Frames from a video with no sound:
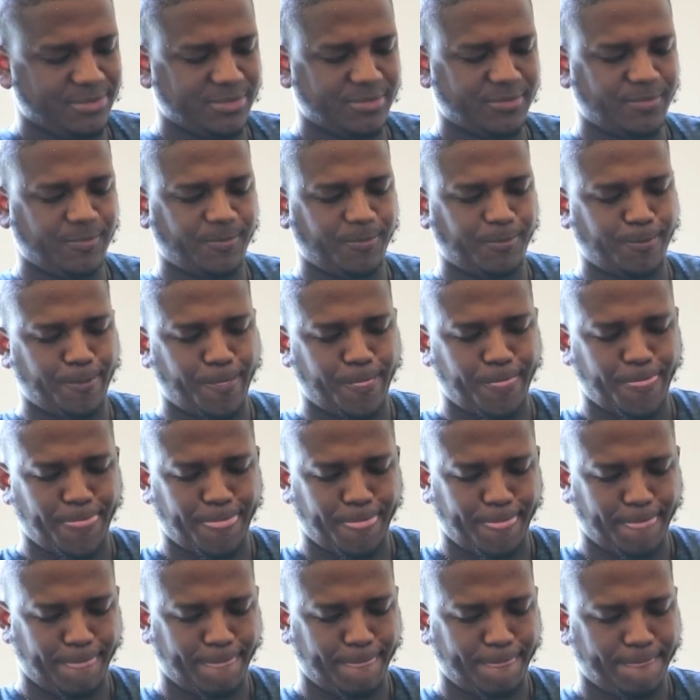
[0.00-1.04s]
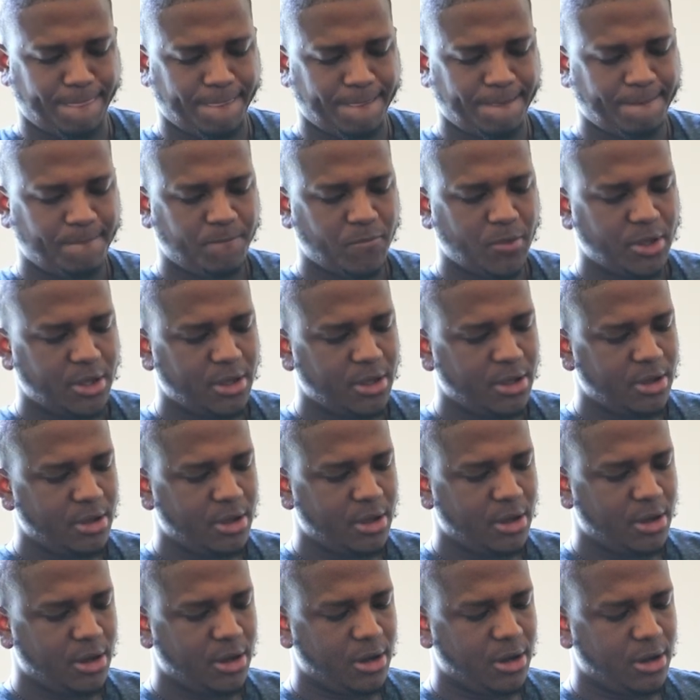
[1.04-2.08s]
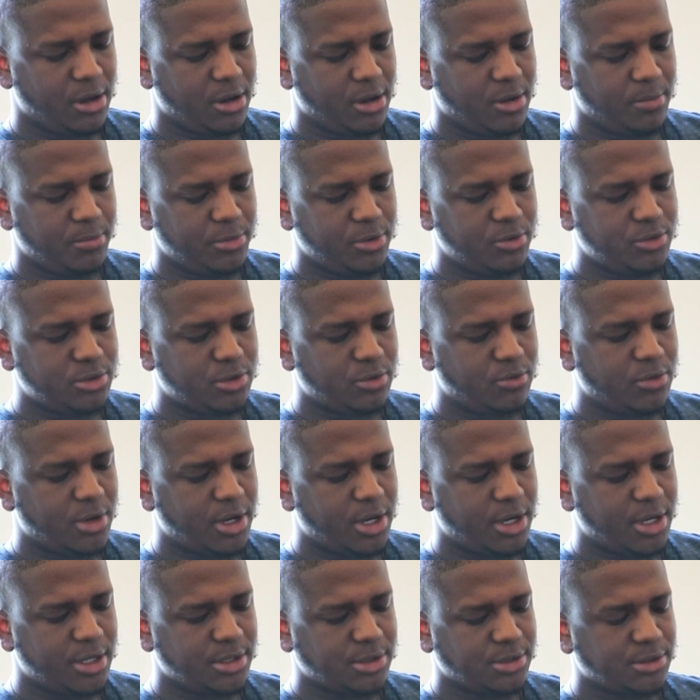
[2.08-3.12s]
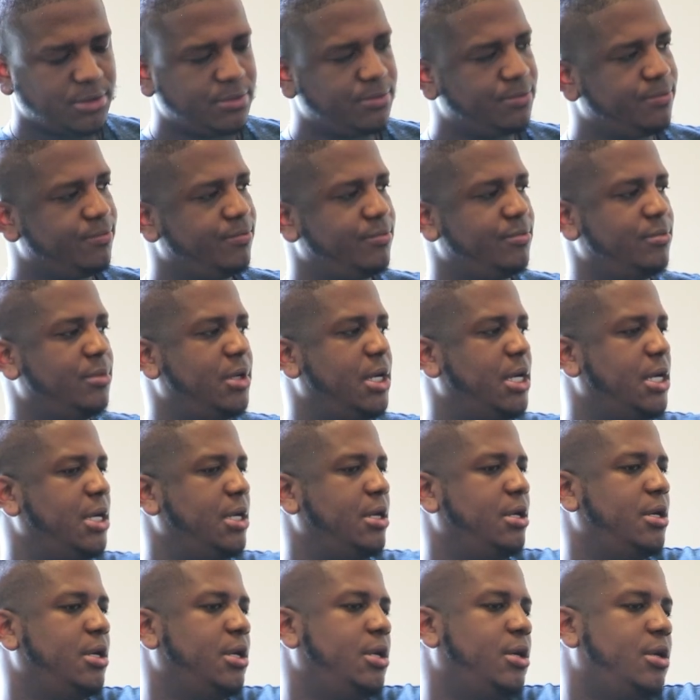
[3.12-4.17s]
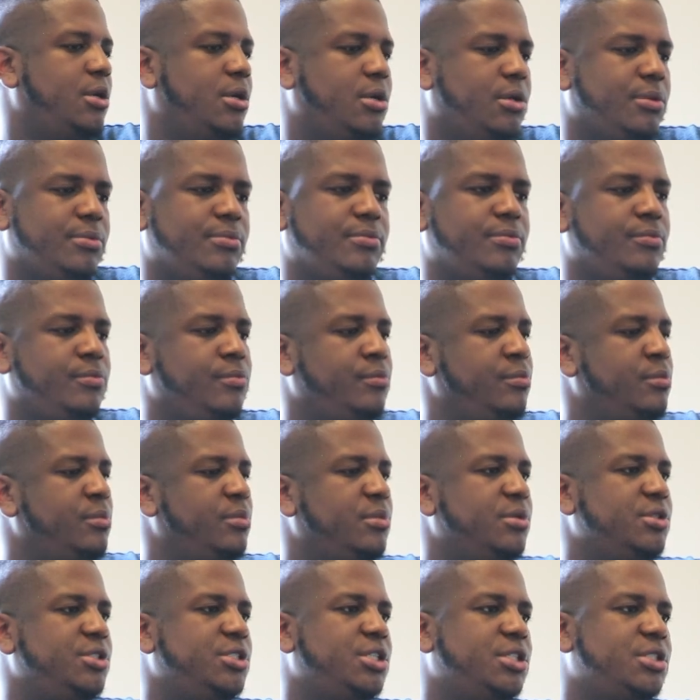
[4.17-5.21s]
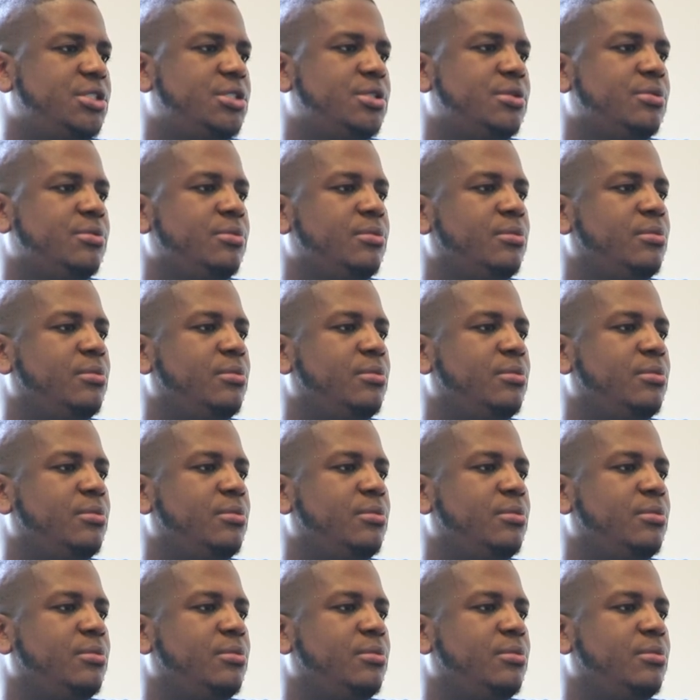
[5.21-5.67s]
they expect from you? Uh, music wise, uh, just